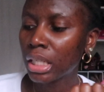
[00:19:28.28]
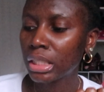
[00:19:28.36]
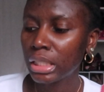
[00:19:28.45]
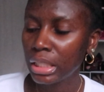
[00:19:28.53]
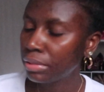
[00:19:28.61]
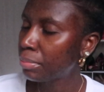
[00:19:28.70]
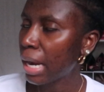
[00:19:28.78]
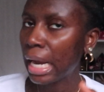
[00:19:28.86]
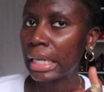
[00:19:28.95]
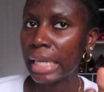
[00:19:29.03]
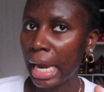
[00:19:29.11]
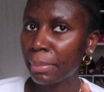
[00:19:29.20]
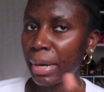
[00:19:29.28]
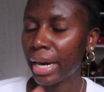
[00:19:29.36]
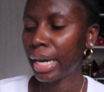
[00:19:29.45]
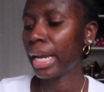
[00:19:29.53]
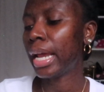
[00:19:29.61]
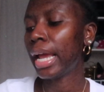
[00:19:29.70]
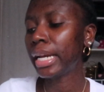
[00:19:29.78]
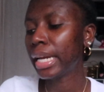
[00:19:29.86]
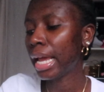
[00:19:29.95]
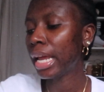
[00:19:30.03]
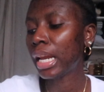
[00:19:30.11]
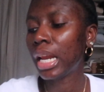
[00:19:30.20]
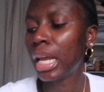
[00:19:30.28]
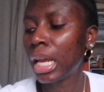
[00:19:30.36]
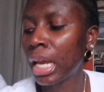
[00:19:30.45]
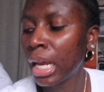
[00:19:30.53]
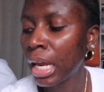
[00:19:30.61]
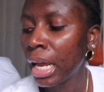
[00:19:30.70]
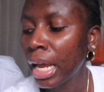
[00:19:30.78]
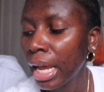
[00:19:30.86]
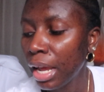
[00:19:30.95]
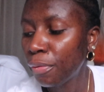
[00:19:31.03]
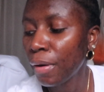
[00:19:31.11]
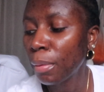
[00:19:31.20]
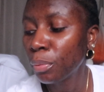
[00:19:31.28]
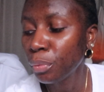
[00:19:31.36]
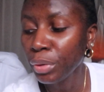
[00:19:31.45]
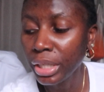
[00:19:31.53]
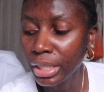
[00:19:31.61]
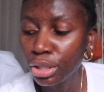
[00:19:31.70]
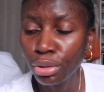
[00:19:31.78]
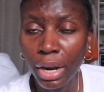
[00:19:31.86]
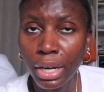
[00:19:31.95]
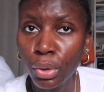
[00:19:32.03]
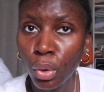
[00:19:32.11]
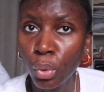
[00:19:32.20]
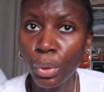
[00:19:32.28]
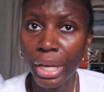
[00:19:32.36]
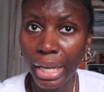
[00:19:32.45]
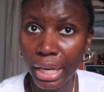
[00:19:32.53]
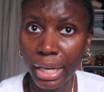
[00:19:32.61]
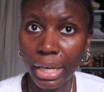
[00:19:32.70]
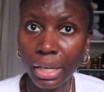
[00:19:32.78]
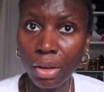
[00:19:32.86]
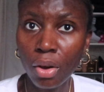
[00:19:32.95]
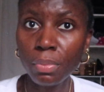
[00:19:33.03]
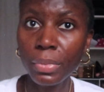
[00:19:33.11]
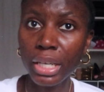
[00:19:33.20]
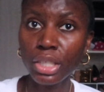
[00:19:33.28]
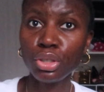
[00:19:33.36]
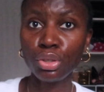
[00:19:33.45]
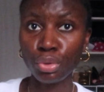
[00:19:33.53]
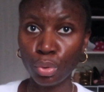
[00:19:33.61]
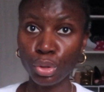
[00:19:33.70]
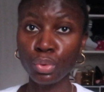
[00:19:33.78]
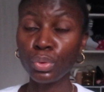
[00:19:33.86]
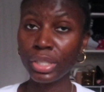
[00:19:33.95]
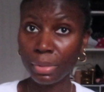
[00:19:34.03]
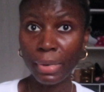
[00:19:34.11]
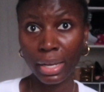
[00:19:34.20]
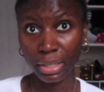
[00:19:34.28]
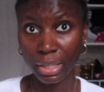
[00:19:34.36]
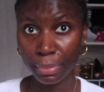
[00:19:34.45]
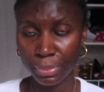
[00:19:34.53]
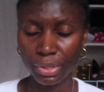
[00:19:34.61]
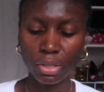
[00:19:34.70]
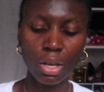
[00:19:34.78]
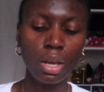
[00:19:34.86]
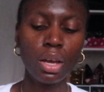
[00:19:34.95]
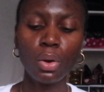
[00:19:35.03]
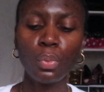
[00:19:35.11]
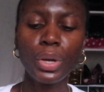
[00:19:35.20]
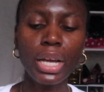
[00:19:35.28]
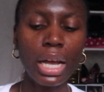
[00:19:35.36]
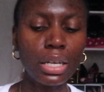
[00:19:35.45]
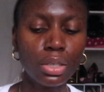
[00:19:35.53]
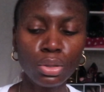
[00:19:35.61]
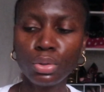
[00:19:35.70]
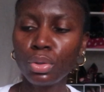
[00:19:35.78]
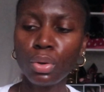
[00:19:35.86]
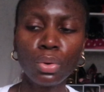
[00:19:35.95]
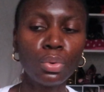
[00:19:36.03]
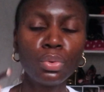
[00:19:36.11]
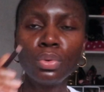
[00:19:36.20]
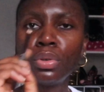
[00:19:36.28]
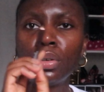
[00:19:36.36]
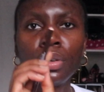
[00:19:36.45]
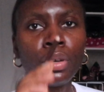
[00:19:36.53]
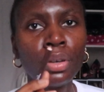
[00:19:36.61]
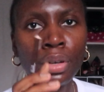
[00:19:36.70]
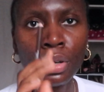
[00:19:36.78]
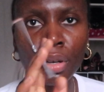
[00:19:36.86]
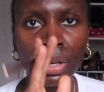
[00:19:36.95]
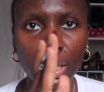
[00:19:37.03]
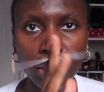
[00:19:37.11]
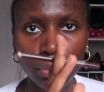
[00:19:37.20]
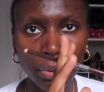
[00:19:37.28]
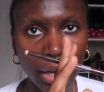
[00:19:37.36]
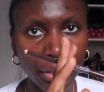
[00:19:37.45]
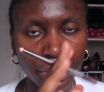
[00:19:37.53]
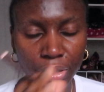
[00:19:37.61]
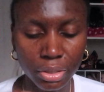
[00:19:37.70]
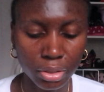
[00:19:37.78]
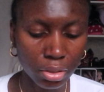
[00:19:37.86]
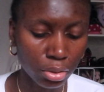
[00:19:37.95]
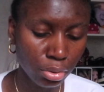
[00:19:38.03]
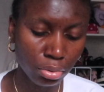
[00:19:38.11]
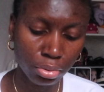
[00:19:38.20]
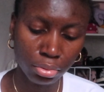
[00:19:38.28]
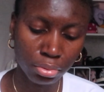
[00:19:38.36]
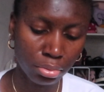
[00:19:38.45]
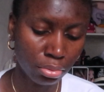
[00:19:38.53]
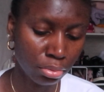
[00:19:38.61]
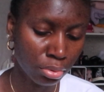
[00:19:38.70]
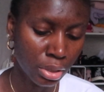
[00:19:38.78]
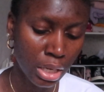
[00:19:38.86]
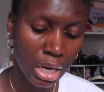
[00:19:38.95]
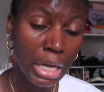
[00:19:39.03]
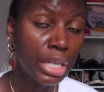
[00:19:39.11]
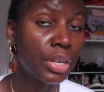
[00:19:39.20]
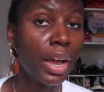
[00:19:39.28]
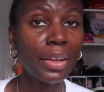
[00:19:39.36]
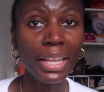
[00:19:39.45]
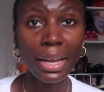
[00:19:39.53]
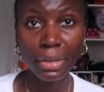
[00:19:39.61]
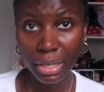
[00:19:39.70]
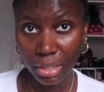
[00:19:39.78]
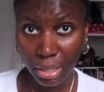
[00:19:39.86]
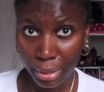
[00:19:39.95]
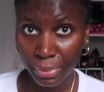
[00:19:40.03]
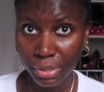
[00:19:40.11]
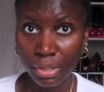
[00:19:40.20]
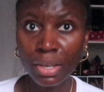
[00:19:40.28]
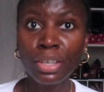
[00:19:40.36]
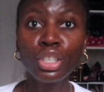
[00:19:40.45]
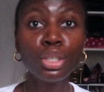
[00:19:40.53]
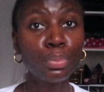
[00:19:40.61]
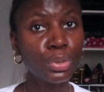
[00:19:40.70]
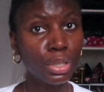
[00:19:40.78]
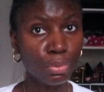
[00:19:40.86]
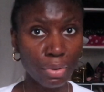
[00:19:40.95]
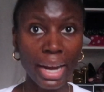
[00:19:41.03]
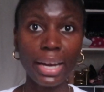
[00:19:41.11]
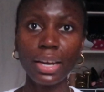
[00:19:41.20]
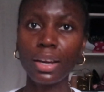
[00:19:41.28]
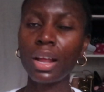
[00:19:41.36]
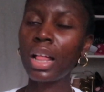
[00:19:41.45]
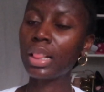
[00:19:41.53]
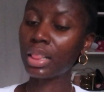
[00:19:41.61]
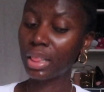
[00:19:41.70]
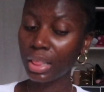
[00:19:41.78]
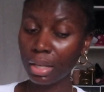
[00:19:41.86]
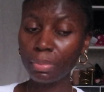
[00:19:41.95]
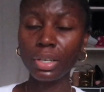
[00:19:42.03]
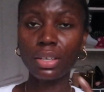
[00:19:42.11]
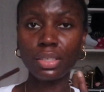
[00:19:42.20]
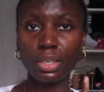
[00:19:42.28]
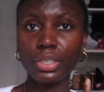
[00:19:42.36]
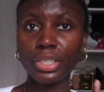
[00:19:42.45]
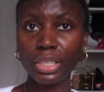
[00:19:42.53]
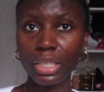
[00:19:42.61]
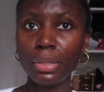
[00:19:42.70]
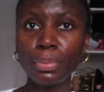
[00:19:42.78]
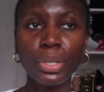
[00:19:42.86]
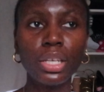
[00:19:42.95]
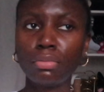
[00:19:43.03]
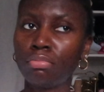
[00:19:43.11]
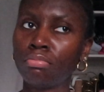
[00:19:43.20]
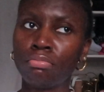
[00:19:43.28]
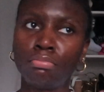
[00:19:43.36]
live by it, die by it. And then if I'm really trying to go in on making sure you see my lips, we got the good old lip liner. Ooh, you outline the lips, you put the right lip gloss on your lip, it's